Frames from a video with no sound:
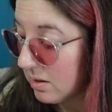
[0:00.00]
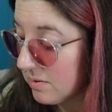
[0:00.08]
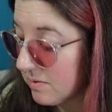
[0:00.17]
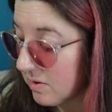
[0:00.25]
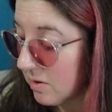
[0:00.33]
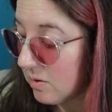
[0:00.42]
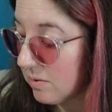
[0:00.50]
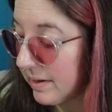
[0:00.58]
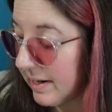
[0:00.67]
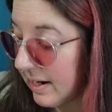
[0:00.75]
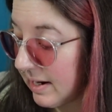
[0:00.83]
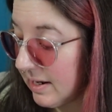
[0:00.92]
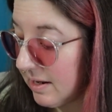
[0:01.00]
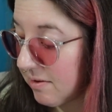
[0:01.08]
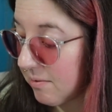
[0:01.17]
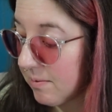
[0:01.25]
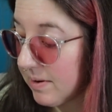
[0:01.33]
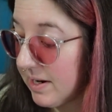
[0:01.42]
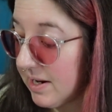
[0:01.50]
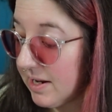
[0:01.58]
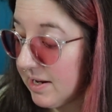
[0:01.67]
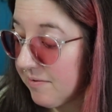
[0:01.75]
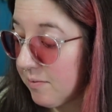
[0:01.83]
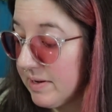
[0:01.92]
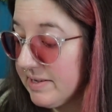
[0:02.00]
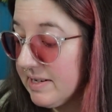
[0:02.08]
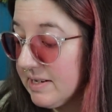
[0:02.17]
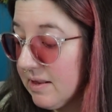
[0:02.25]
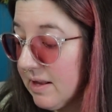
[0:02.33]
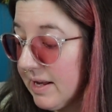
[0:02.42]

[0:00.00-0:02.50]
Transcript: So 83, if we did